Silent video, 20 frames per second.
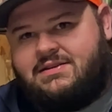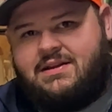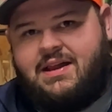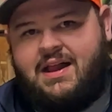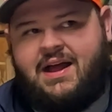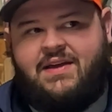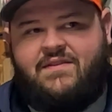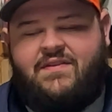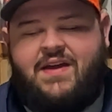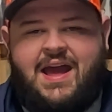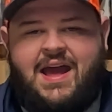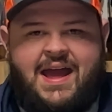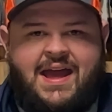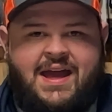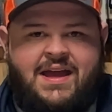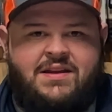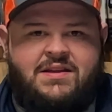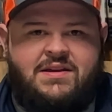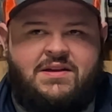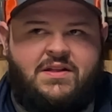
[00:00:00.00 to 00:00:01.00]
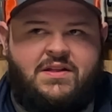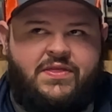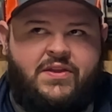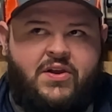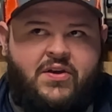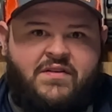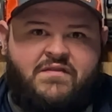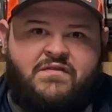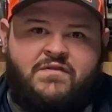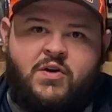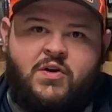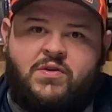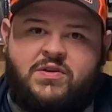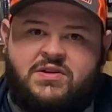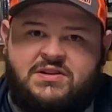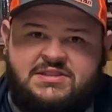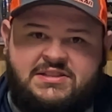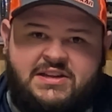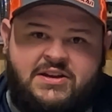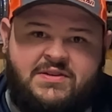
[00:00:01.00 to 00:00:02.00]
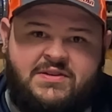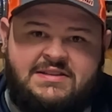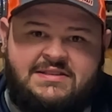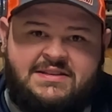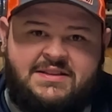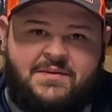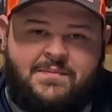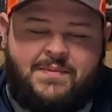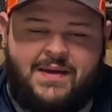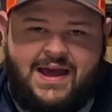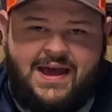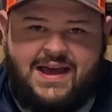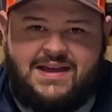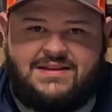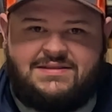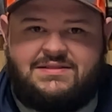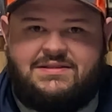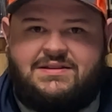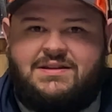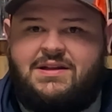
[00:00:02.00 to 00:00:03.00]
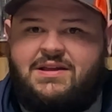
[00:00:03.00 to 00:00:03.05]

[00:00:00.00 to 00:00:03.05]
I've had their Invoker series in the past.